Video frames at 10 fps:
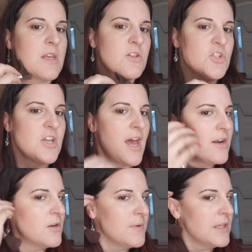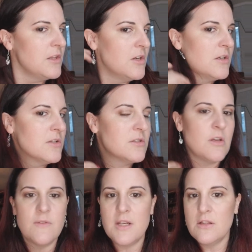shadowy look
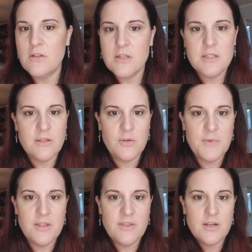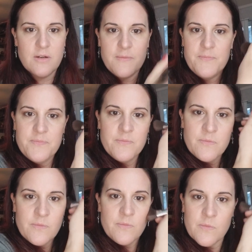so that it looks a little bit thinner.
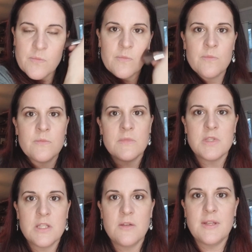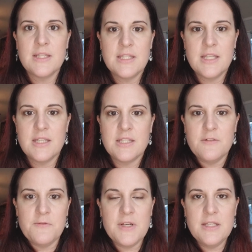So you can see the
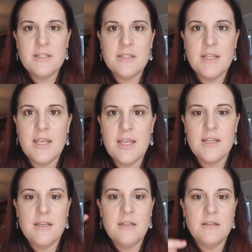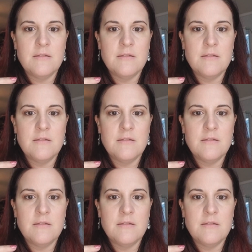difference in